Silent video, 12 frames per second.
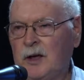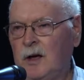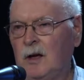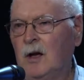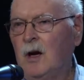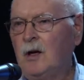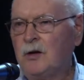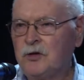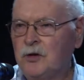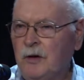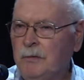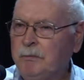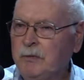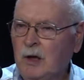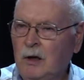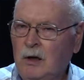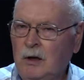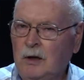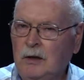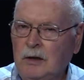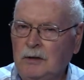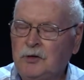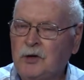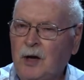Kellogg's
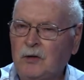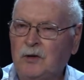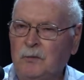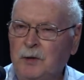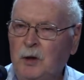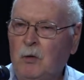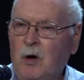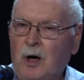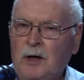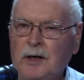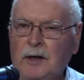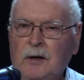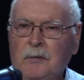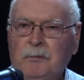south of Milwaukee,